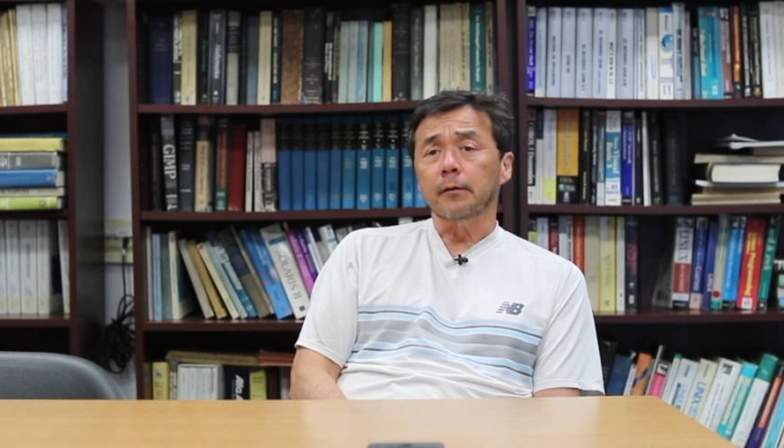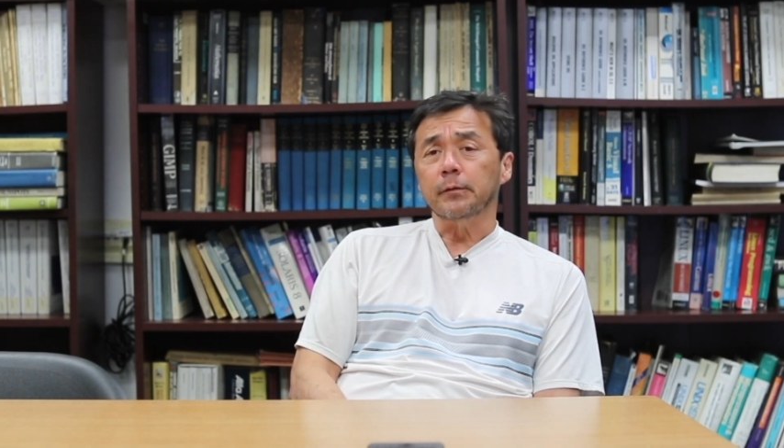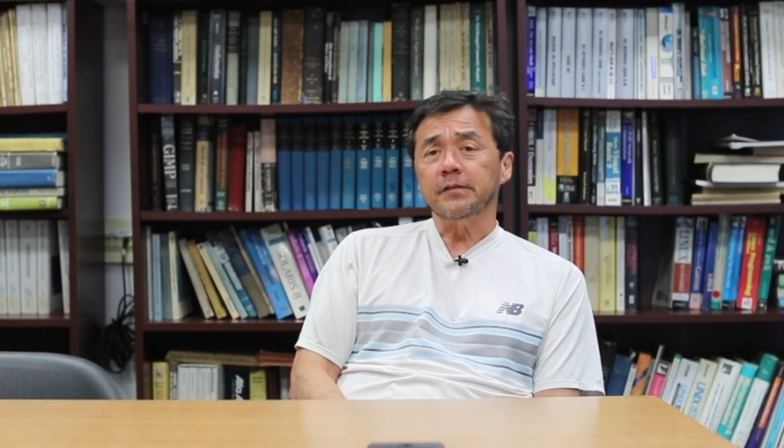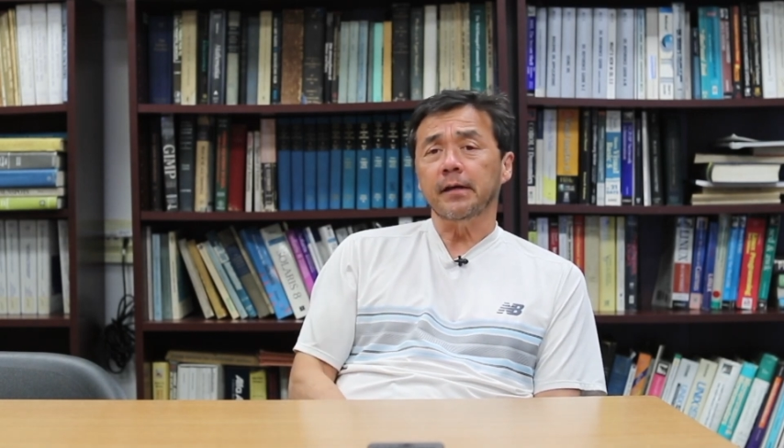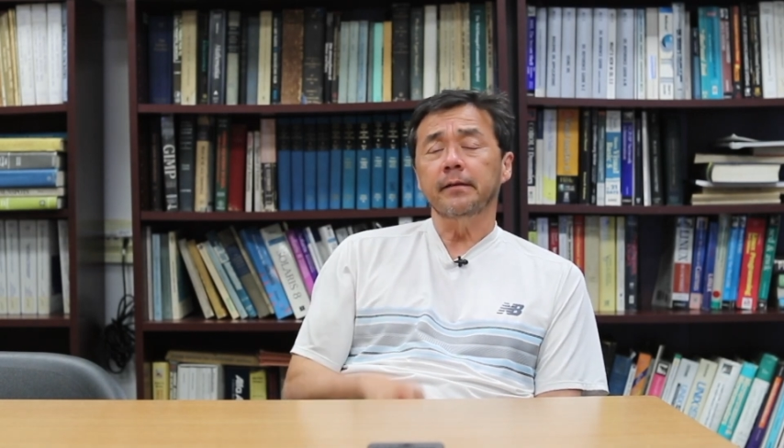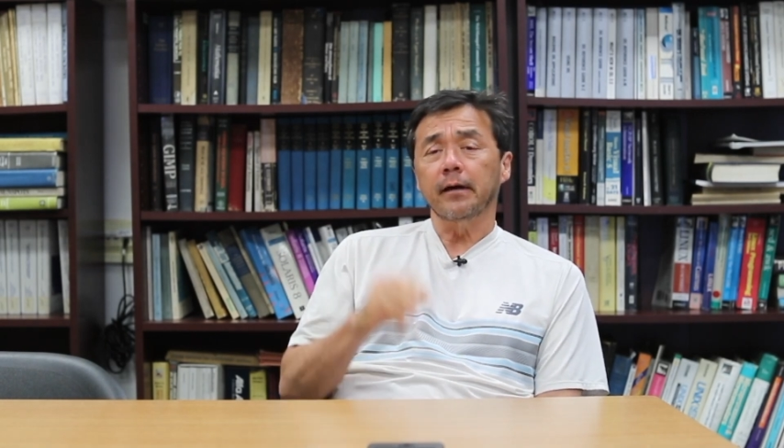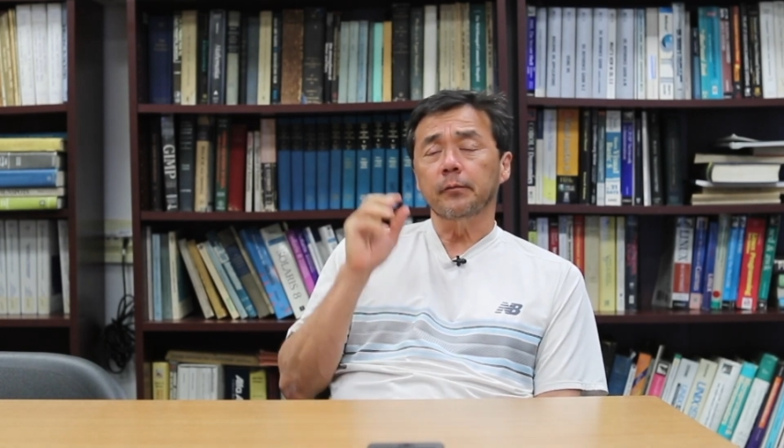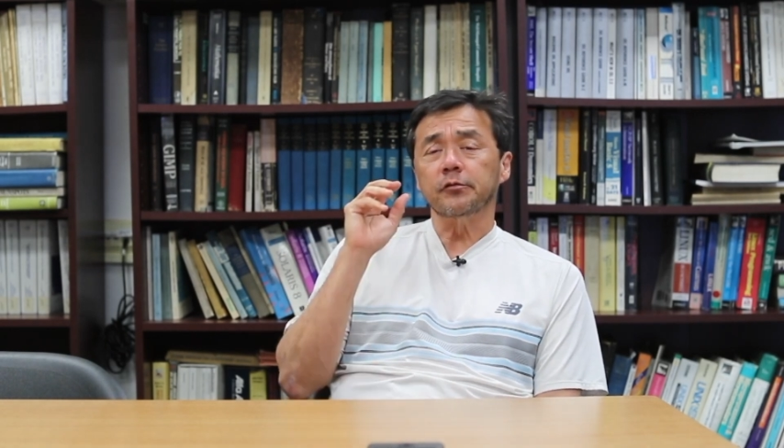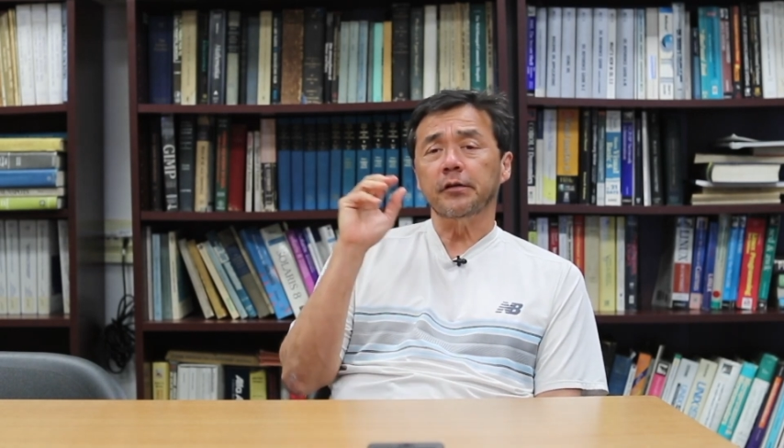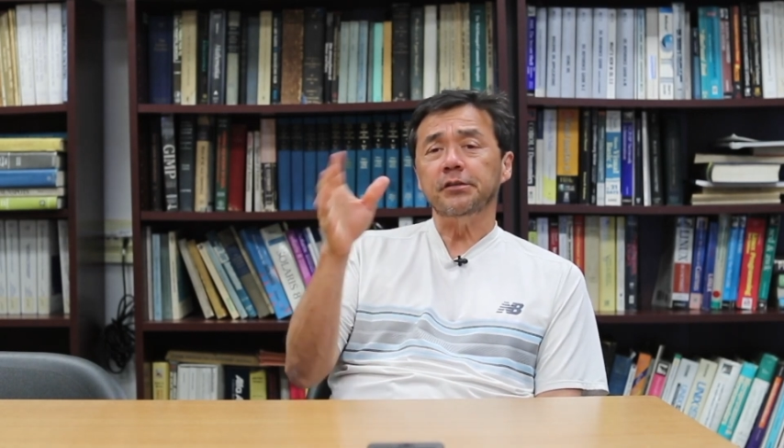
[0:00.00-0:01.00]
we send the
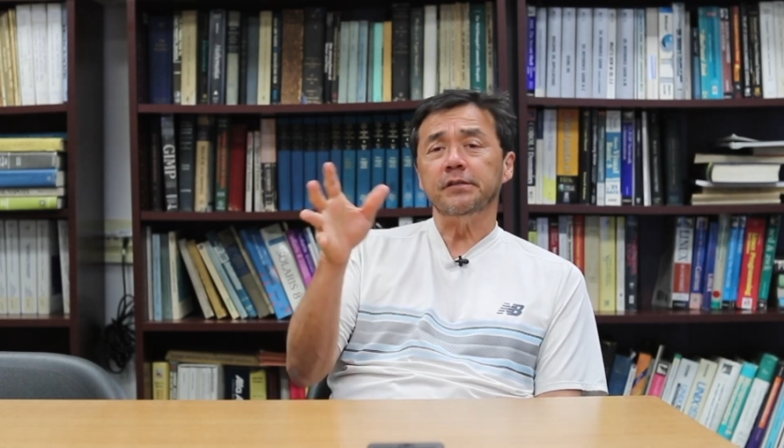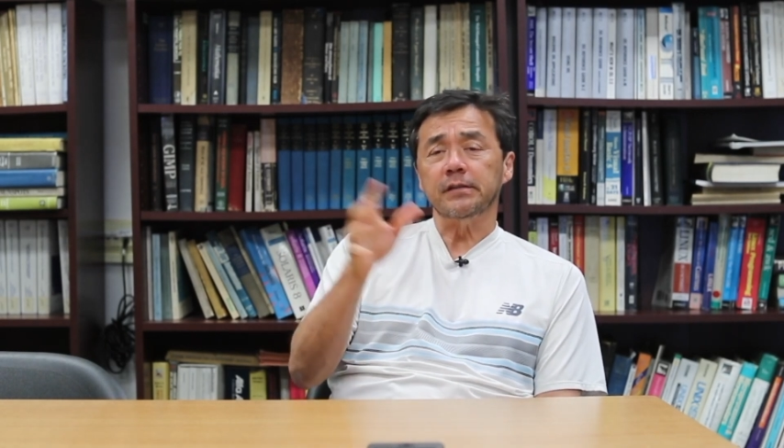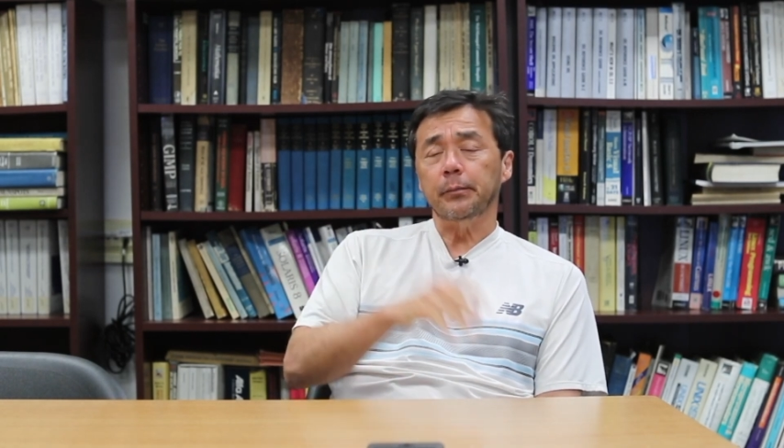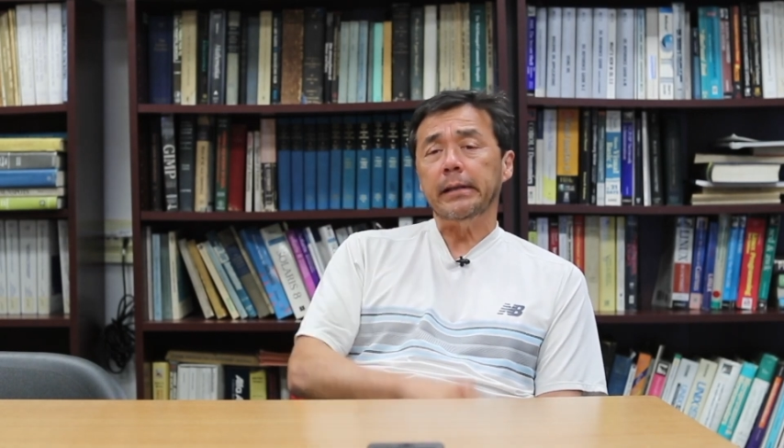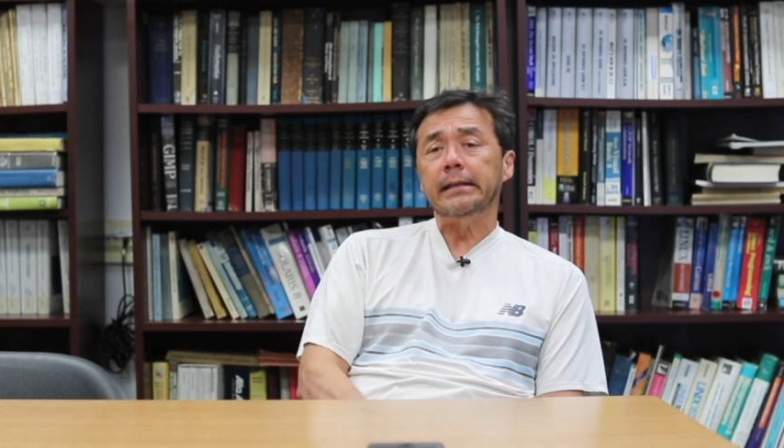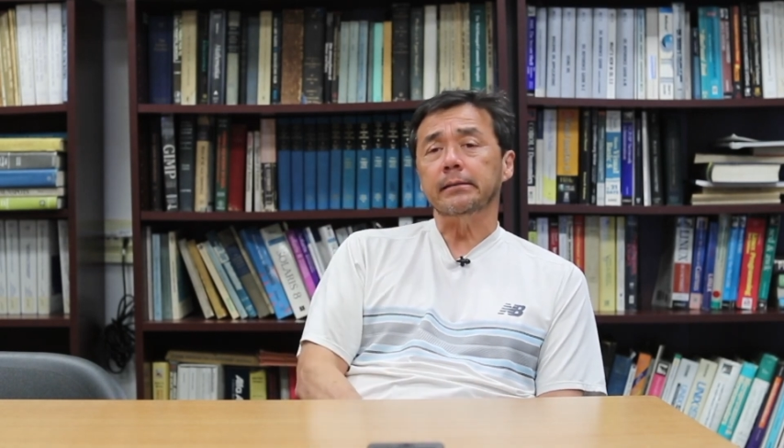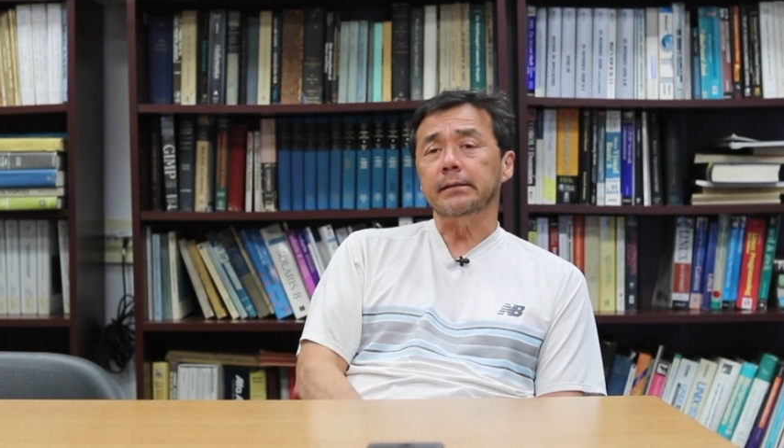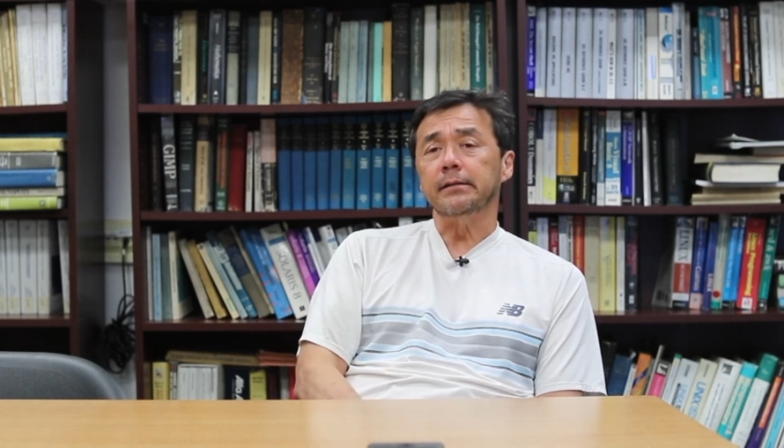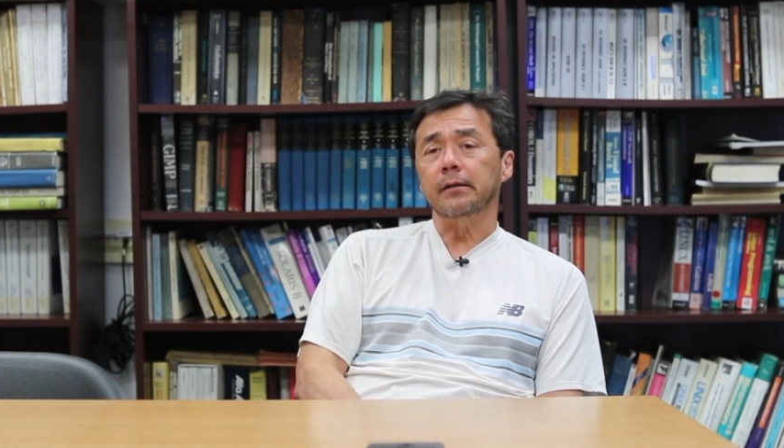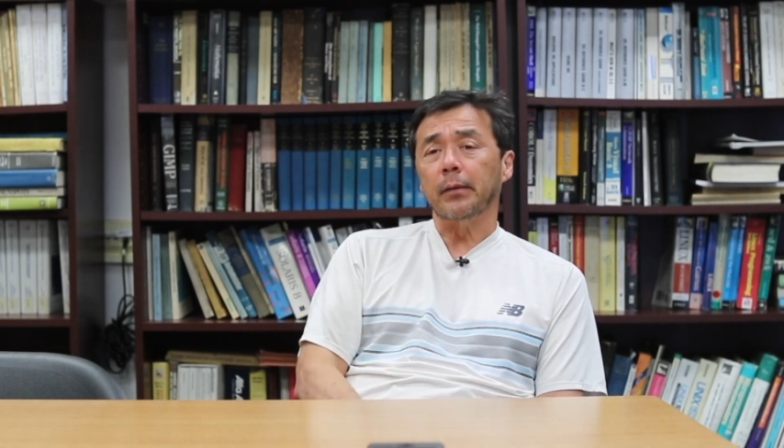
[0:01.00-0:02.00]
observations immediately to the